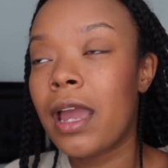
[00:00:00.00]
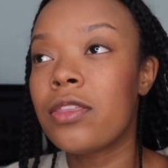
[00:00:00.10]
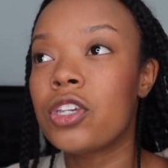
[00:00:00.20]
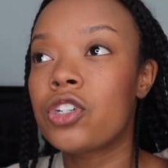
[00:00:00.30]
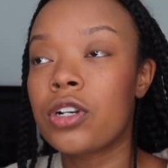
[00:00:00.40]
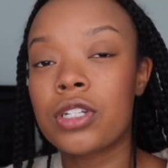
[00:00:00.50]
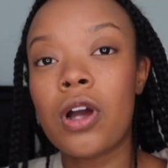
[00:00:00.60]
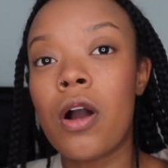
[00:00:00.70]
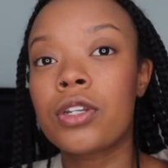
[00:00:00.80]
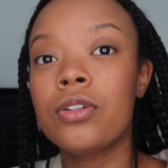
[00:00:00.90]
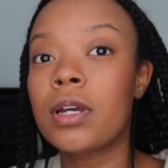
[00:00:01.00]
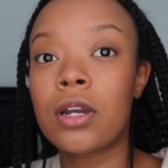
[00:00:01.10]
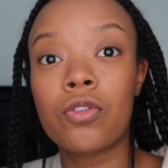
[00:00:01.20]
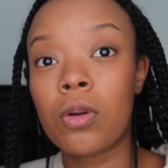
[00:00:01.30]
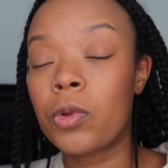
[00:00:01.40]
and they start to talk to you
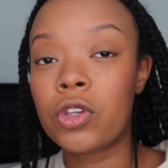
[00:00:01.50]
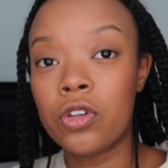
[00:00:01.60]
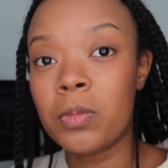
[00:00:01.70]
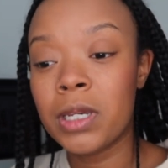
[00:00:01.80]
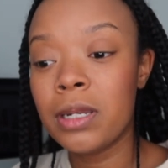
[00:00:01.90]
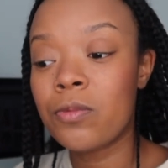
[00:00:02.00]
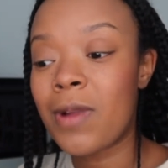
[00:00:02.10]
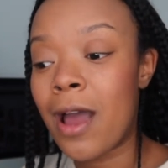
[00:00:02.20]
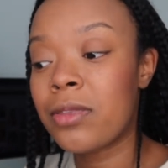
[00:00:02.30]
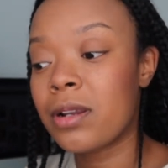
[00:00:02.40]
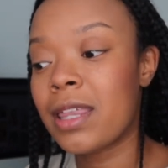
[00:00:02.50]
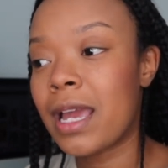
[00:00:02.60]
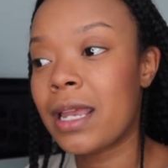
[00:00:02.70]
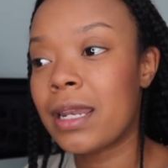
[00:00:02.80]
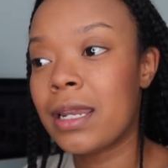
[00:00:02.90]
like a normal human rather
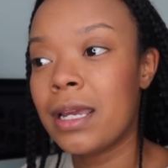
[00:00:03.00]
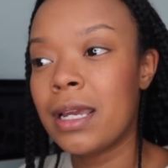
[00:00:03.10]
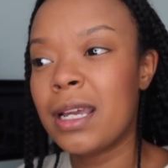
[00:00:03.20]
than